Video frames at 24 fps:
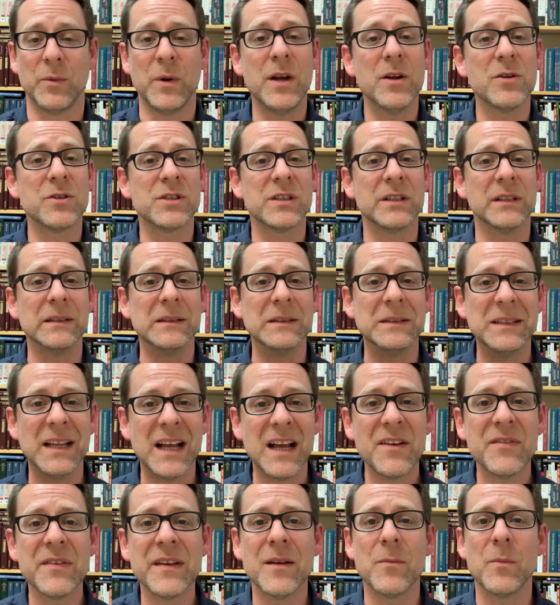We are to
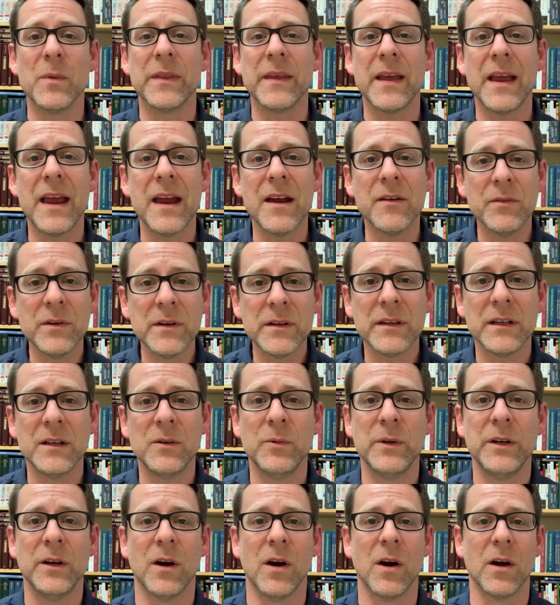love him with everything
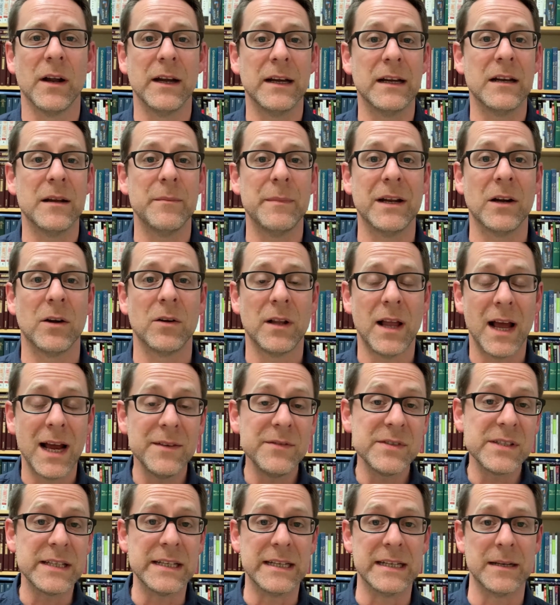we are and commit our
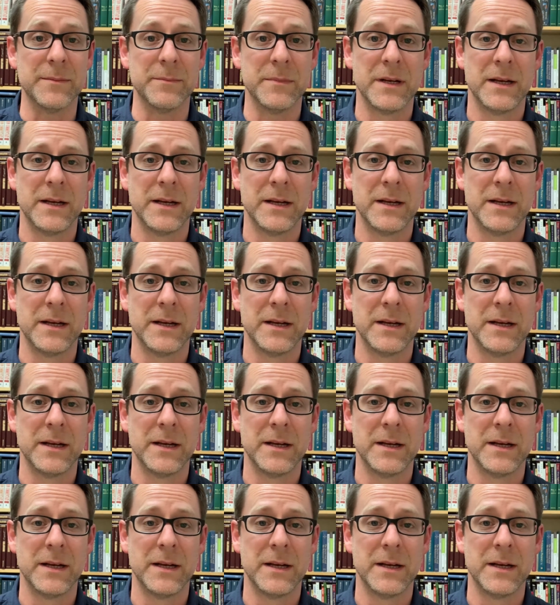lives to him.